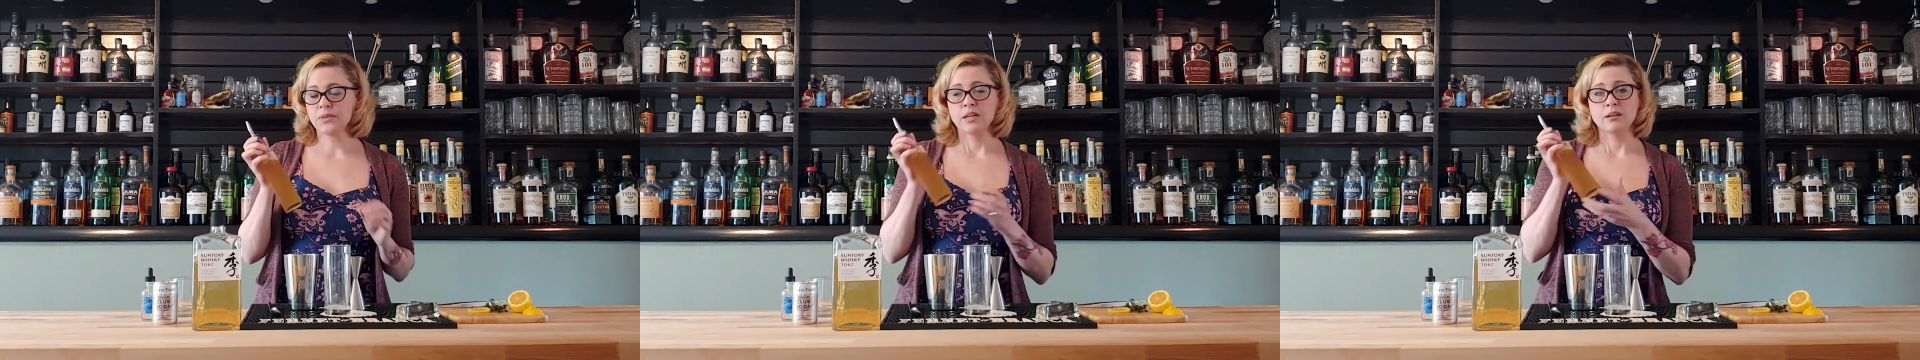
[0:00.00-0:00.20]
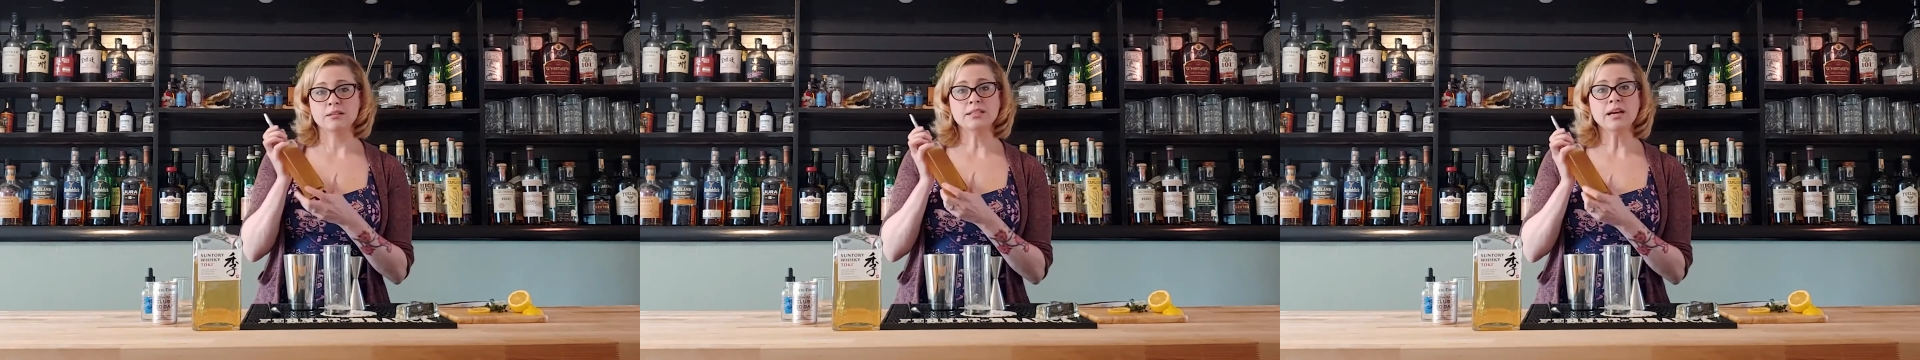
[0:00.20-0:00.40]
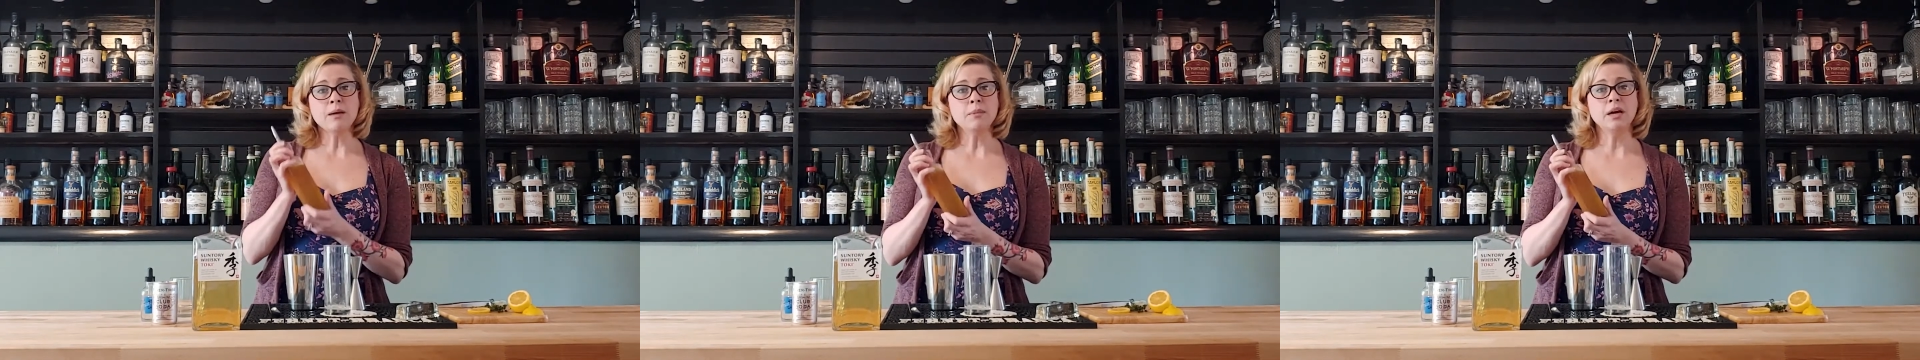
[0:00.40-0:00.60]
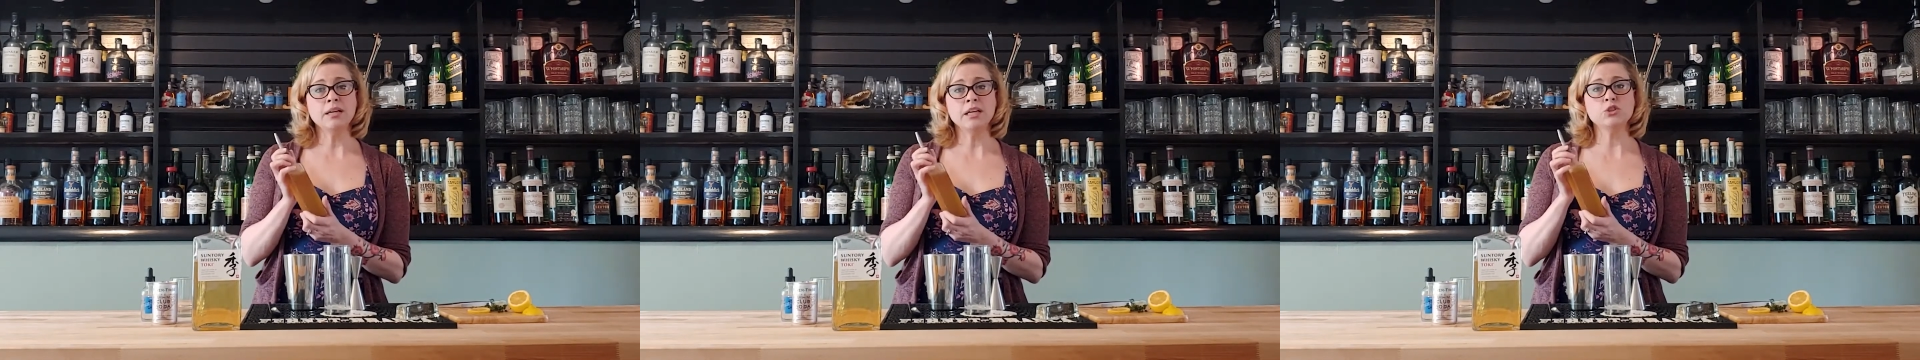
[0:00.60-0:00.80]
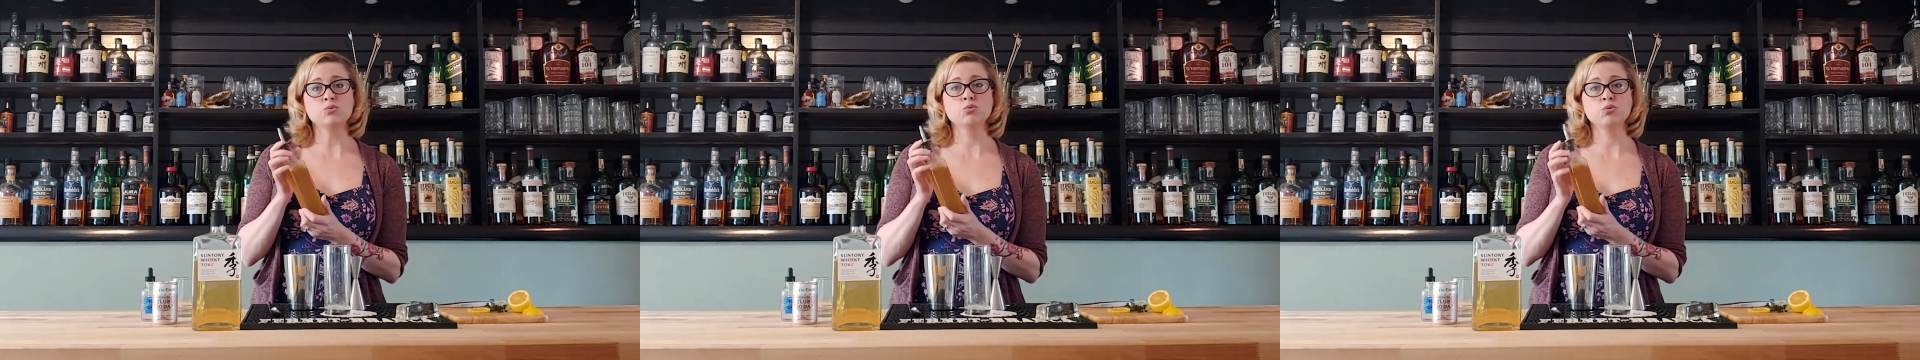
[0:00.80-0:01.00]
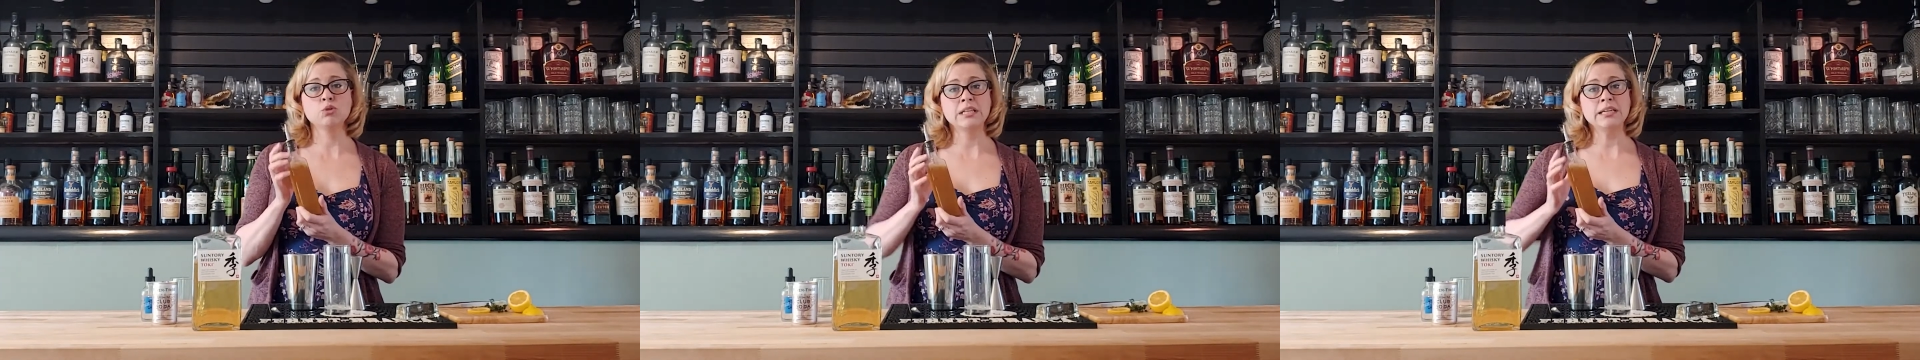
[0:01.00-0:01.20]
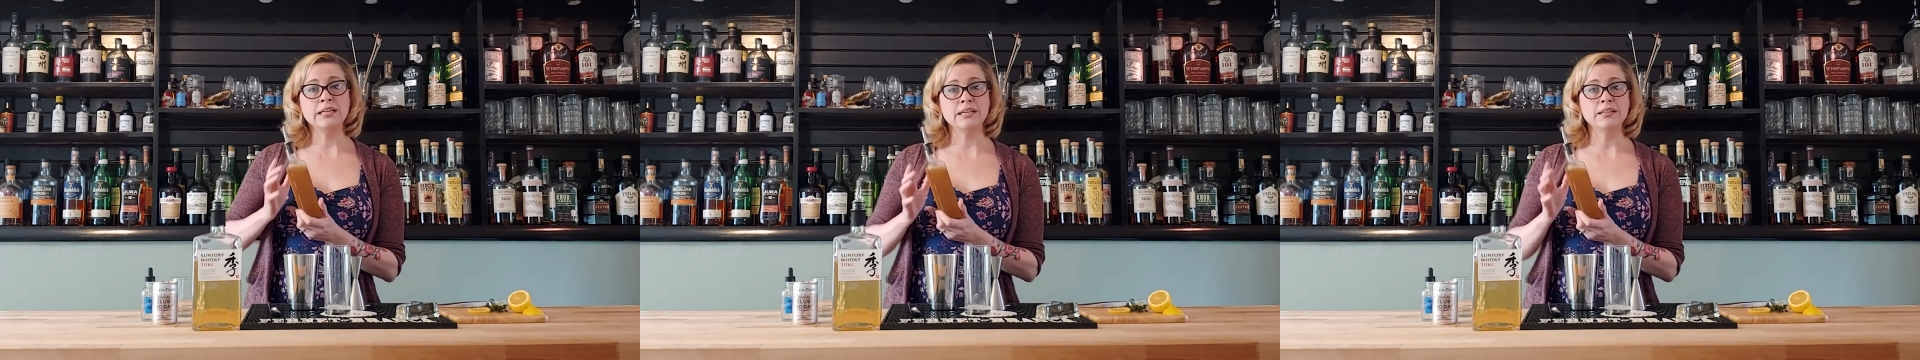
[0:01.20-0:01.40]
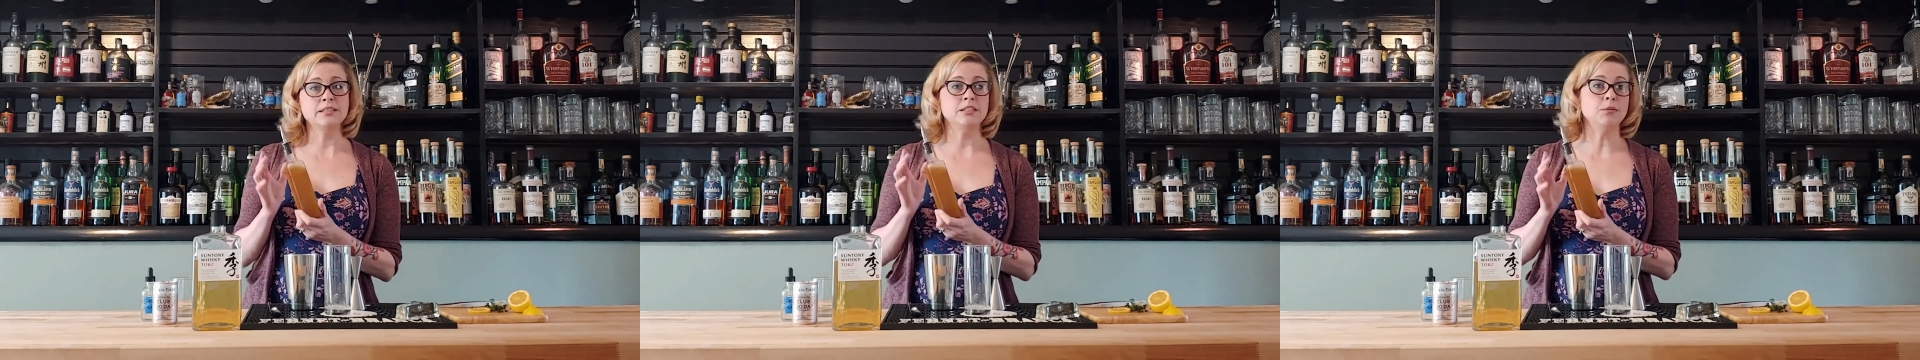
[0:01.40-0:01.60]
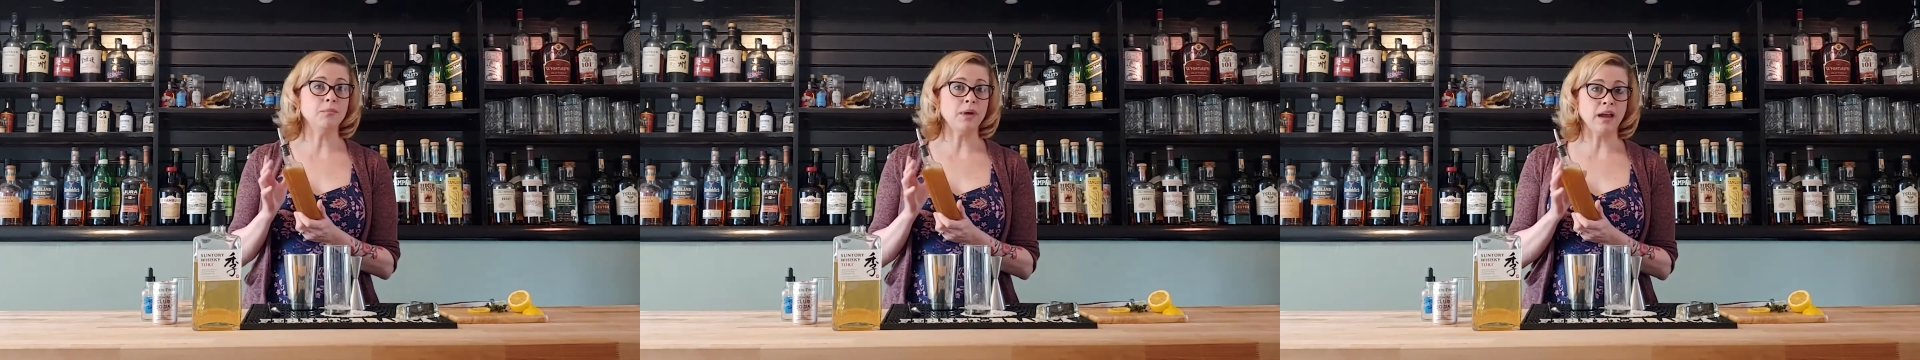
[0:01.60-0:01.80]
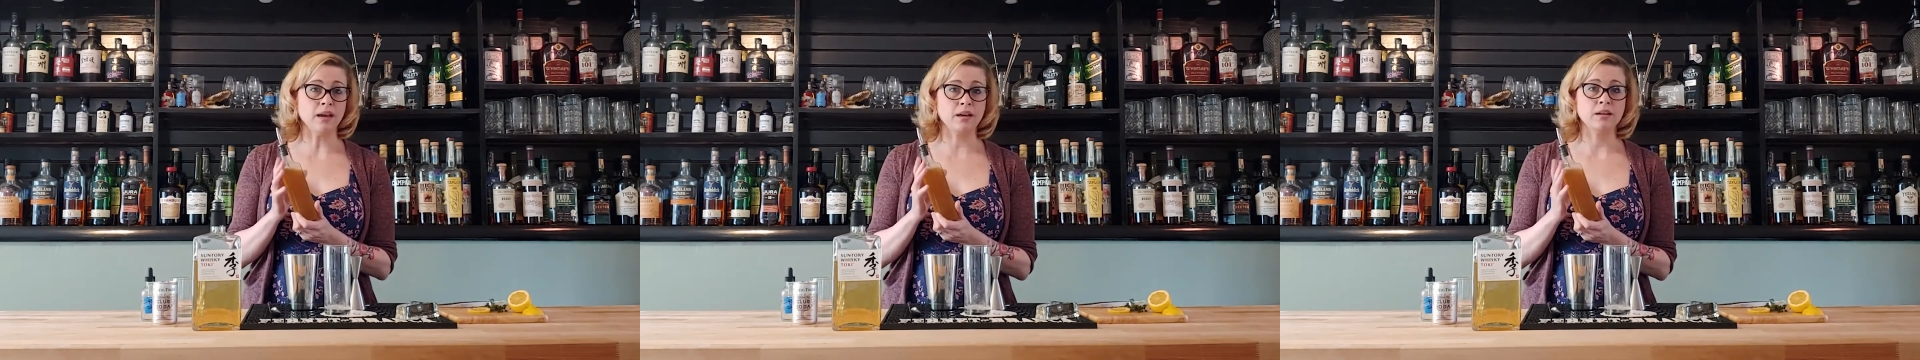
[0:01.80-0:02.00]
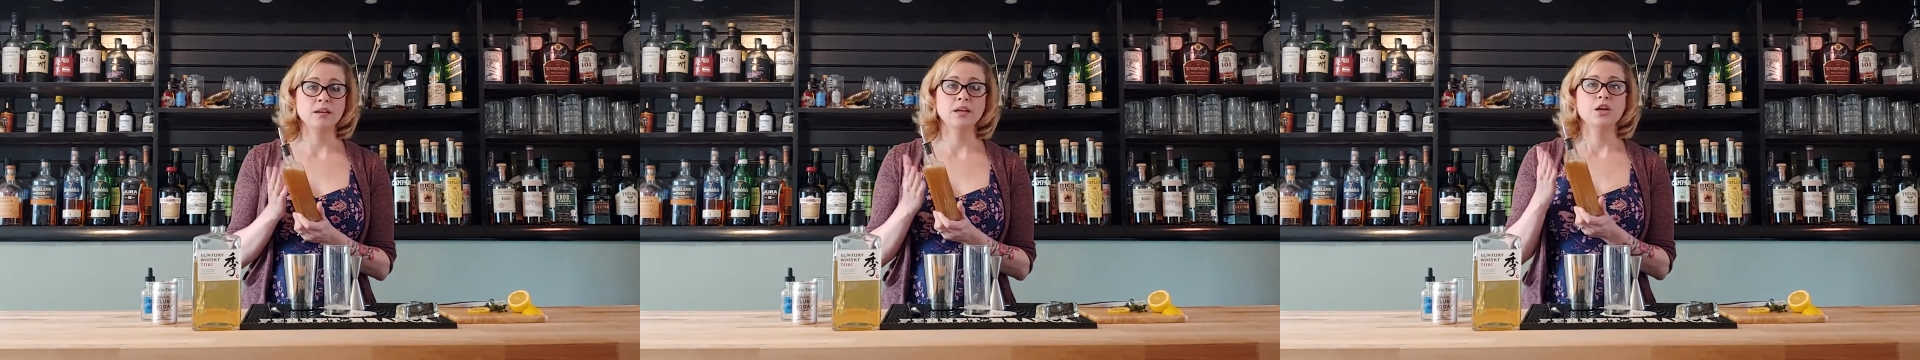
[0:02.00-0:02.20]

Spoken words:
Now thyme honey is really easy to make.